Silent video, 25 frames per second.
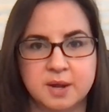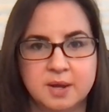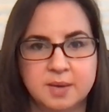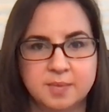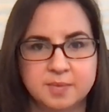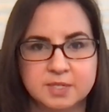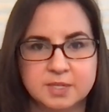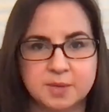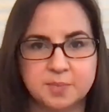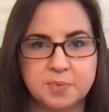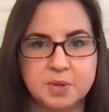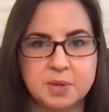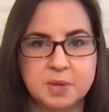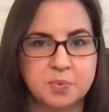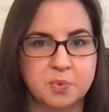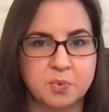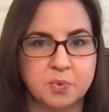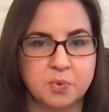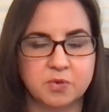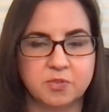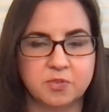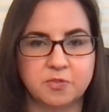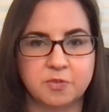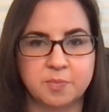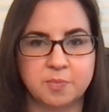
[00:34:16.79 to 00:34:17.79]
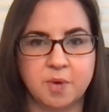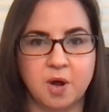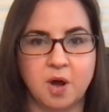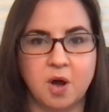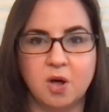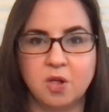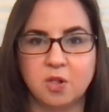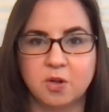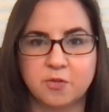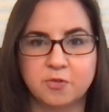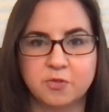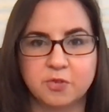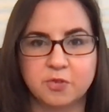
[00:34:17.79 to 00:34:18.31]
Some people were from
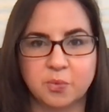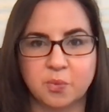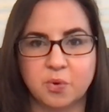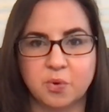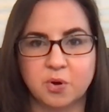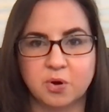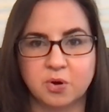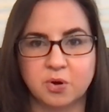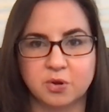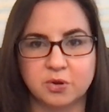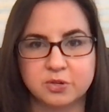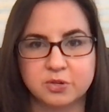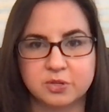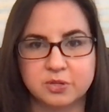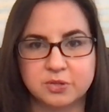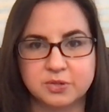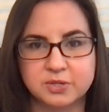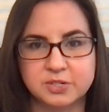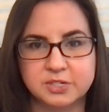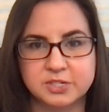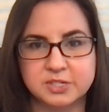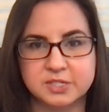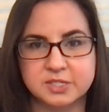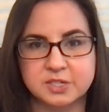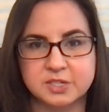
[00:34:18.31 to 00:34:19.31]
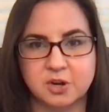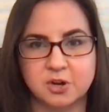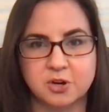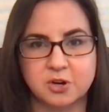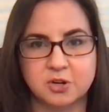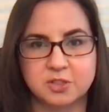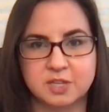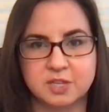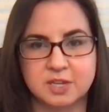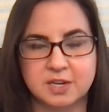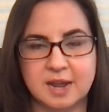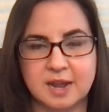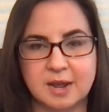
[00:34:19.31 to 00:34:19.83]
all over the world who had just
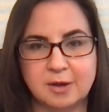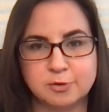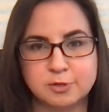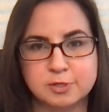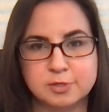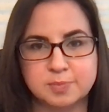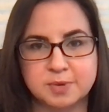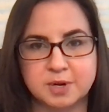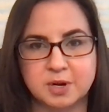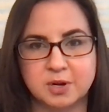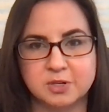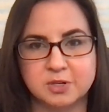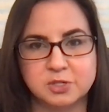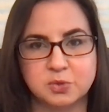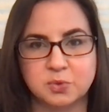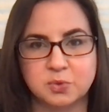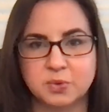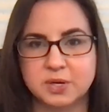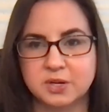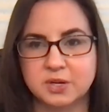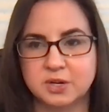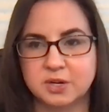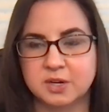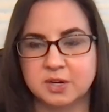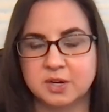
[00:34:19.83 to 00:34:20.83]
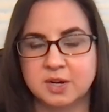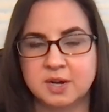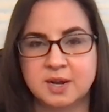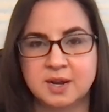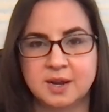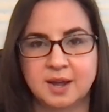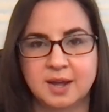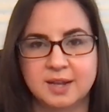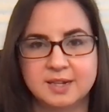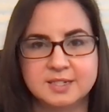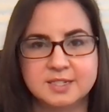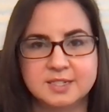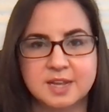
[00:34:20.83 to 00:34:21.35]
heard the announcement on Twitter
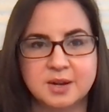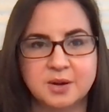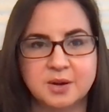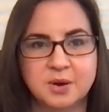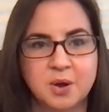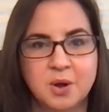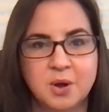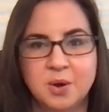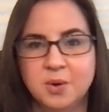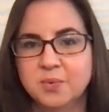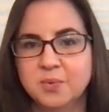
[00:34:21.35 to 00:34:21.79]
and said,